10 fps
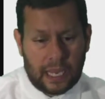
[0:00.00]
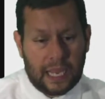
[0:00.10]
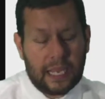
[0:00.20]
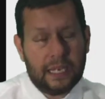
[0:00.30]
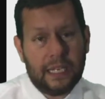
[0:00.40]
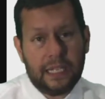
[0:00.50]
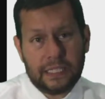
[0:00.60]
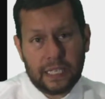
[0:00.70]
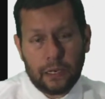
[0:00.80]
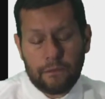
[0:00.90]
And
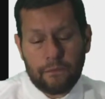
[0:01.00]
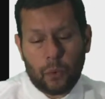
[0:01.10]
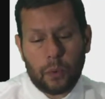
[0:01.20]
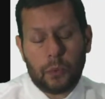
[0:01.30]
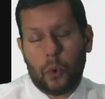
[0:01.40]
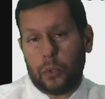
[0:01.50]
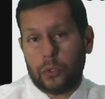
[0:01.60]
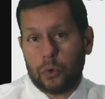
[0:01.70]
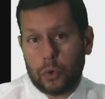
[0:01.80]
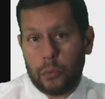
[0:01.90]
it's in a form
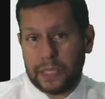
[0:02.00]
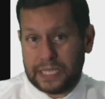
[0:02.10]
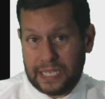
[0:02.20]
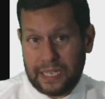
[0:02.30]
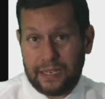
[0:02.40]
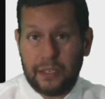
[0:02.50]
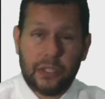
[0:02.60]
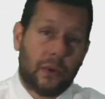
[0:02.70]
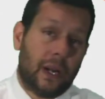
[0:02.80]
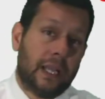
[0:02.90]
called chromatin.
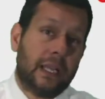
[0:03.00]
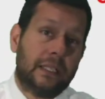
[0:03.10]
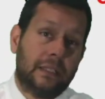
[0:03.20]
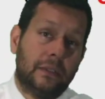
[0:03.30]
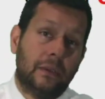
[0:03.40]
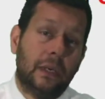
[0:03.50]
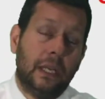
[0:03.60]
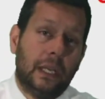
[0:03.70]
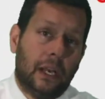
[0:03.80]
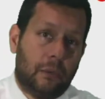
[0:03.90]
So I like to
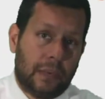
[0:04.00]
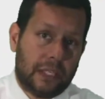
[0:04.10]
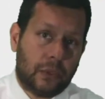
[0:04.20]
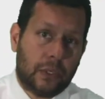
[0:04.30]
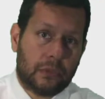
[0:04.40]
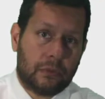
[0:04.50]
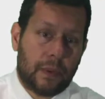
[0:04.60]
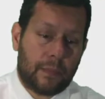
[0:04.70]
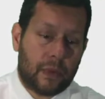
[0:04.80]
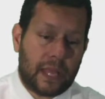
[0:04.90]
help my students
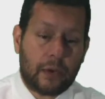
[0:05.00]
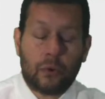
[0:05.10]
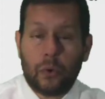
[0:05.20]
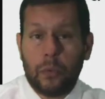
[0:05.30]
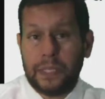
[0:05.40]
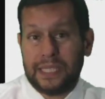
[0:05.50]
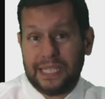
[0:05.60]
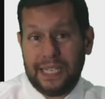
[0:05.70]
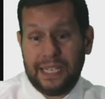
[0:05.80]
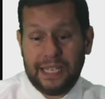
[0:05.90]
remember that
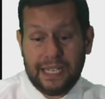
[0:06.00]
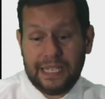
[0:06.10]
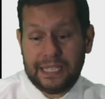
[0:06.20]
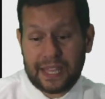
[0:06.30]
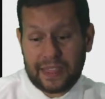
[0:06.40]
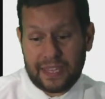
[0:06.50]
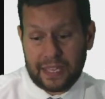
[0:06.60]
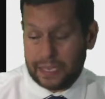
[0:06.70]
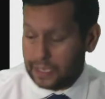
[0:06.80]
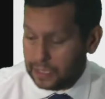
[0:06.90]
chromatin is
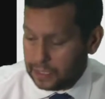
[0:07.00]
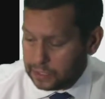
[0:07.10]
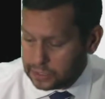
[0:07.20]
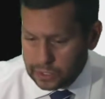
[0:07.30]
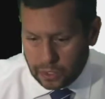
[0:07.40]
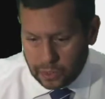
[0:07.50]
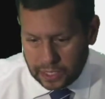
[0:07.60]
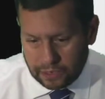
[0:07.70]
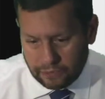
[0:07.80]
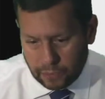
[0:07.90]
thin. So
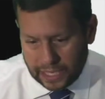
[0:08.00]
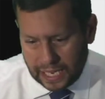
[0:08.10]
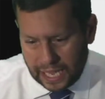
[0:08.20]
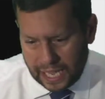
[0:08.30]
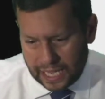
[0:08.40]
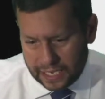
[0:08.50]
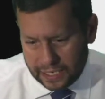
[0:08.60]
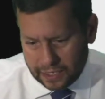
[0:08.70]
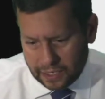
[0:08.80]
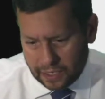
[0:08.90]
if we had,
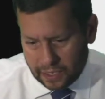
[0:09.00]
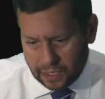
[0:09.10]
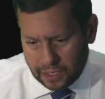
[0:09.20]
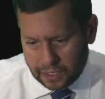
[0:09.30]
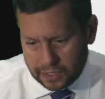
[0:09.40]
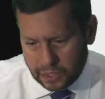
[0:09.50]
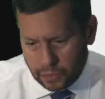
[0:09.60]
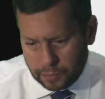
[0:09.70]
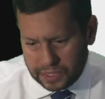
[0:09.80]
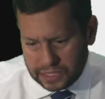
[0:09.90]

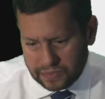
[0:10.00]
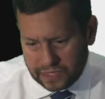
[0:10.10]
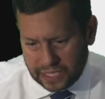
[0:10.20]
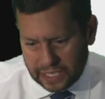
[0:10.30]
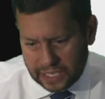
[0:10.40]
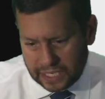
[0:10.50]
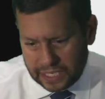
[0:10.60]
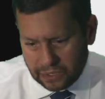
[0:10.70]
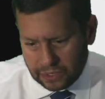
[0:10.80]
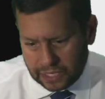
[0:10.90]
a piece of DNA
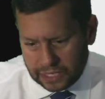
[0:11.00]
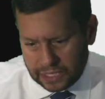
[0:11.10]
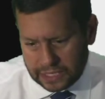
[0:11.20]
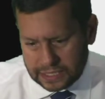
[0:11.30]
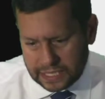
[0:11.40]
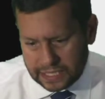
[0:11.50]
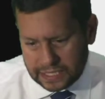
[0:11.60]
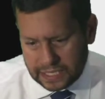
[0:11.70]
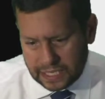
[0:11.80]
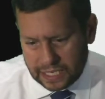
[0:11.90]
here like this
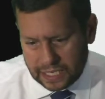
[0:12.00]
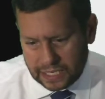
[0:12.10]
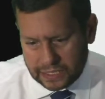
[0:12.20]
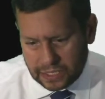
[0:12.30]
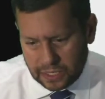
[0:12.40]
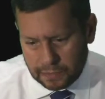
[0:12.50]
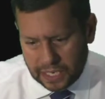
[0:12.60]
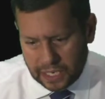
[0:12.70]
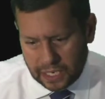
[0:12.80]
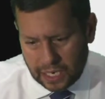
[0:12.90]
that's thin, it's going to
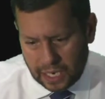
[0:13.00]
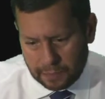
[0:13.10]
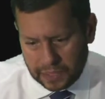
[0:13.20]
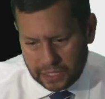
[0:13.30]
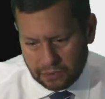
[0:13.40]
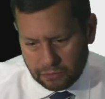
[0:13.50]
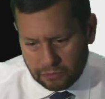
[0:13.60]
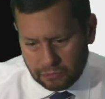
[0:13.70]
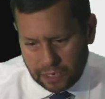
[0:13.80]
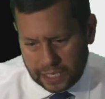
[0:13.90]
make a copy
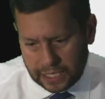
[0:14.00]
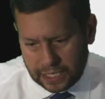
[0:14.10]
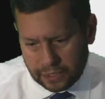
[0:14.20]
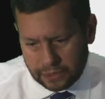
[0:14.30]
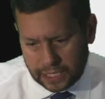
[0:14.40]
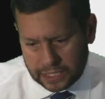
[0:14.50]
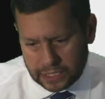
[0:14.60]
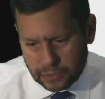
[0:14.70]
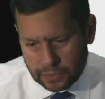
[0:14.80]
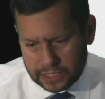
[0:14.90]
right here
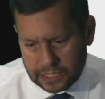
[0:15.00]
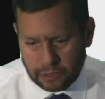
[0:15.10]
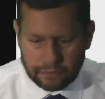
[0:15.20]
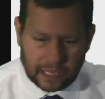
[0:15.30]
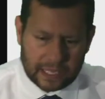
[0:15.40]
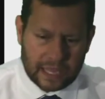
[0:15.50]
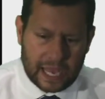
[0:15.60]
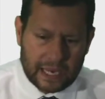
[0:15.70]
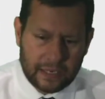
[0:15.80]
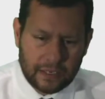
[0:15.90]
next to itself like
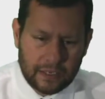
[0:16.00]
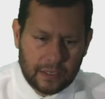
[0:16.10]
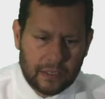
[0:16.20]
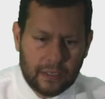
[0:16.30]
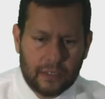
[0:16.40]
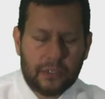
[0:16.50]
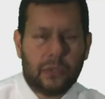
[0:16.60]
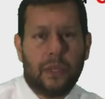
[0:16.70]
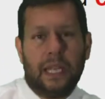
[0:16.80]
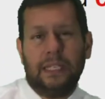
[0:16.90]
that.
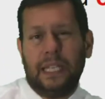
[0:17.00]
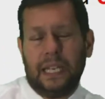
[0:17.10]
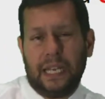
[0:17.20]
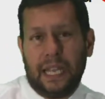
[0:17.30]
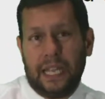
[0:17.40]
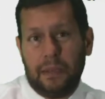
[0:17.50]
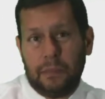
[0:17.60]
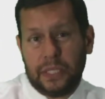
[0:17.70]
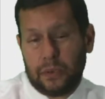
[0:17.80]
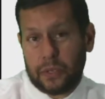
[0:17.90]
So that DNA
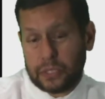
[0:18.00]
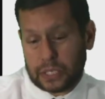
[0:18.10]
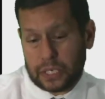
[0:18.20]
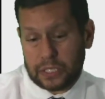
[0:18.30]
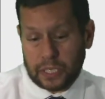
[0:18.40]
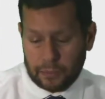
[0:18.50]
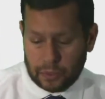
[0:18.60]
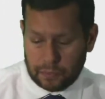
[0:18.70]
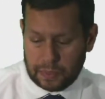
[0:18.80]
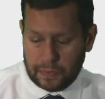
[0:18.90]
material is going to
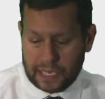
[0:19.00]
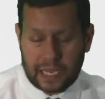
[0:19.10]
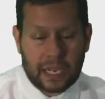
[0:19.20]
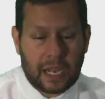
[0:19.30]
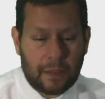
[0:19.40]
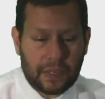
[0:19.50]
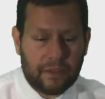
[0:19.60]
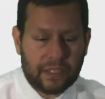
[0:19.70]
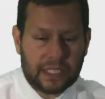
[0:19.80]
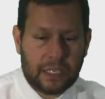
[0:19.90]
double by making a copy
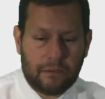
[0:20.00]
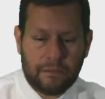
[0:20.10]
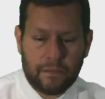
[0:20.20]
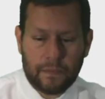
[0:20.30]
of itself.